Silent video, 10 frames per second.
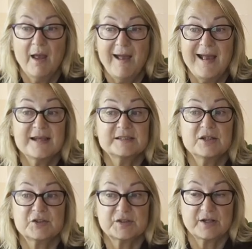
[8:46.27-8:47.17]
As
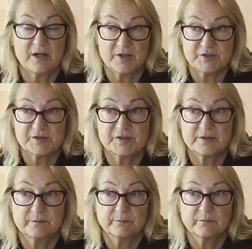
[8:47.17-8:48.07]

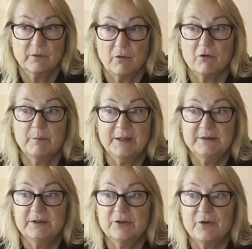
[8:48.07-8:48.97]
discussed,
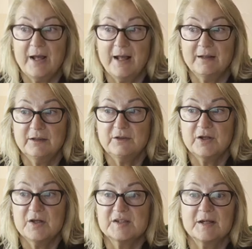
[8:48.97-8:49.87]
augmented
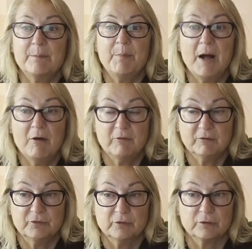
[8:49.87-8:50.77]
reality is a
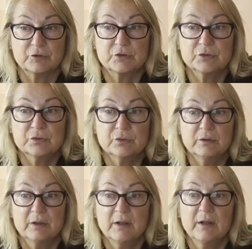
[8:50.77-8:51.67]
powerful
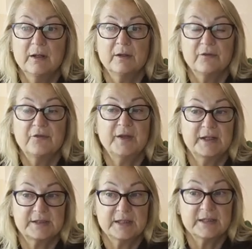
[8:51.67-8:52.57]
tool
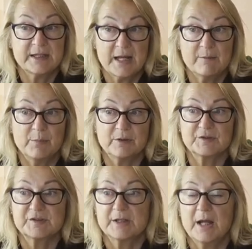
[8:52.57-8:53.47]
that
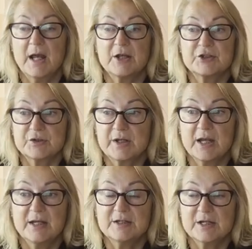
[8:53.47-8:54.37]
enables
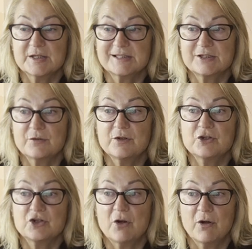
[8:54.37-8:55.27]
educators to
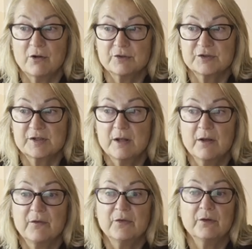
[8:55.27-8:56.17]
enhance
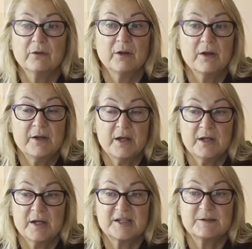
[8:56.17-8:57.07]
the
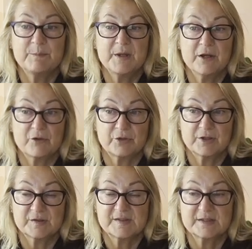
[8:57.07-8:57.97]
learning
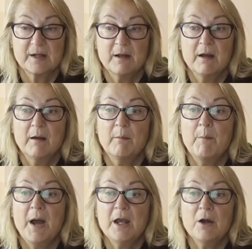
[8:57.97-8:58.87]
experience by